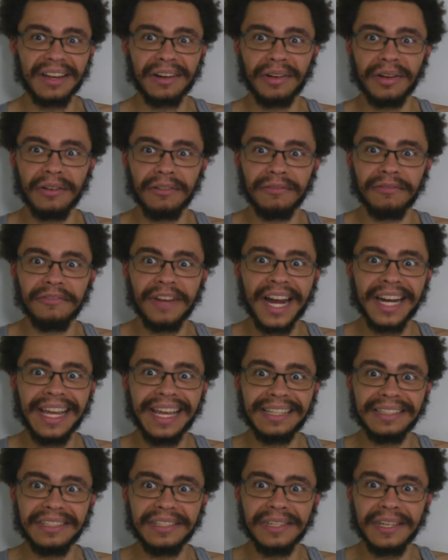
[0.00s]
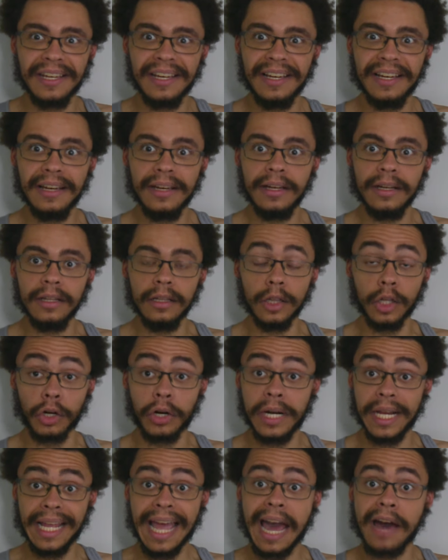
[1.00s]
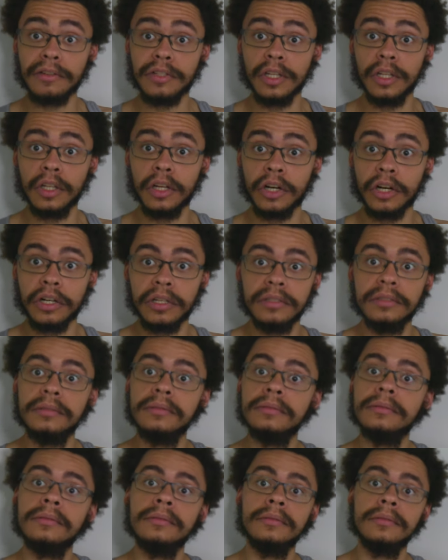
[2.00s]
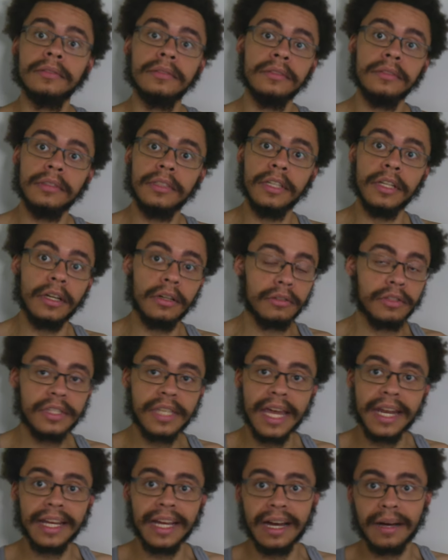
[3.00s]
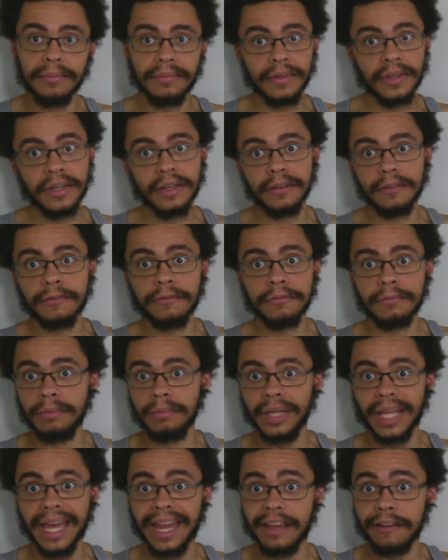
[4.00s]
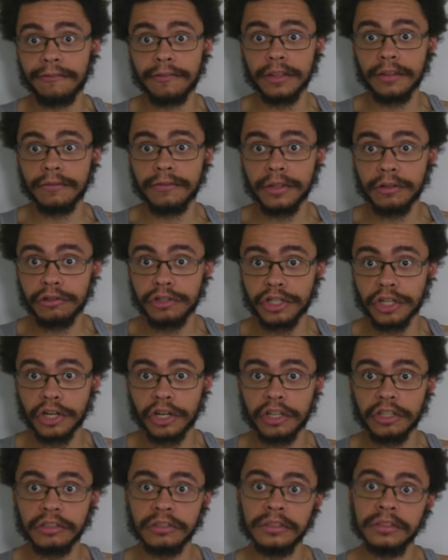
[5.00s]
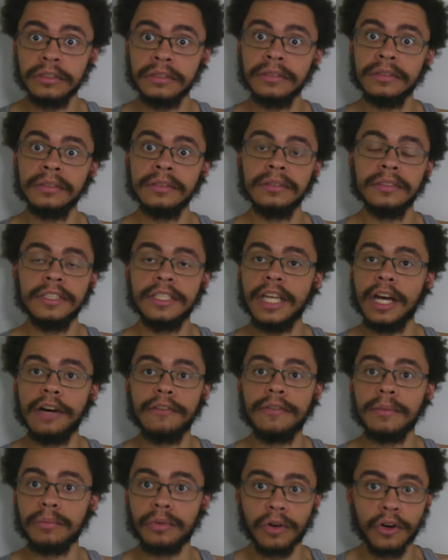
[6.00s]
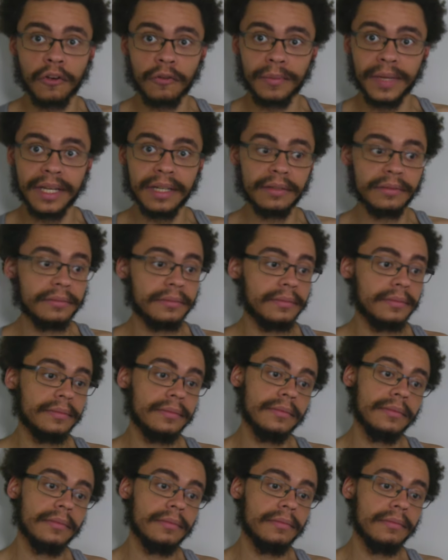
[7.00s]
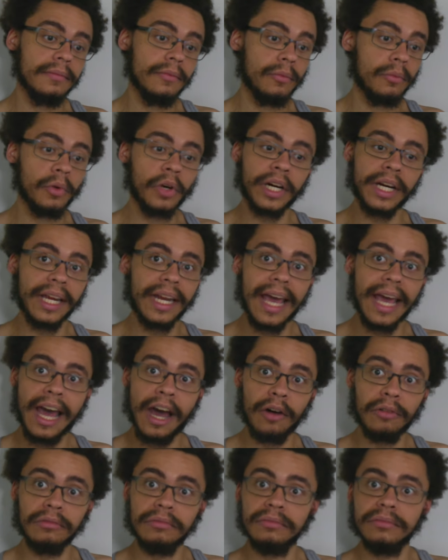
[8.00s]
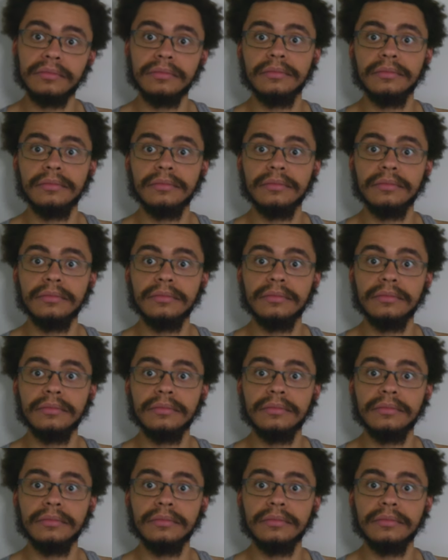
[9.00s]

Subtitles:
I don't know, finance, learning how to learn, you know, setting up, planning for the future, self-improvement, working out,